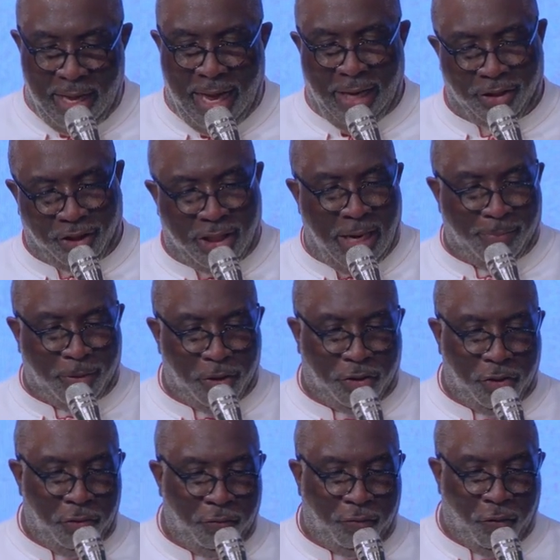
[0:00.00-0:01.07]
Acts chapter
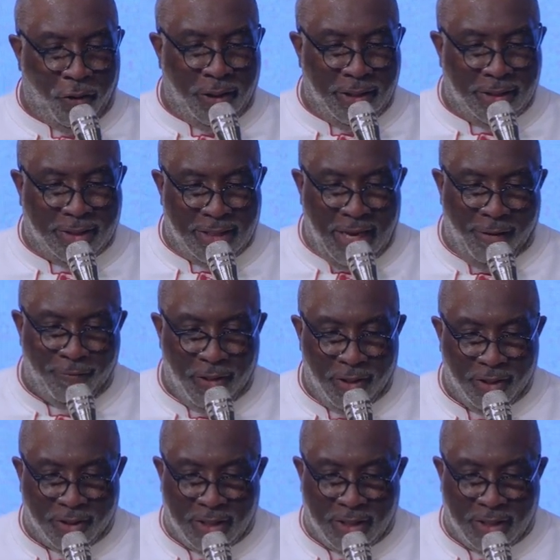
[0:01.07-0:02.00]
2, 47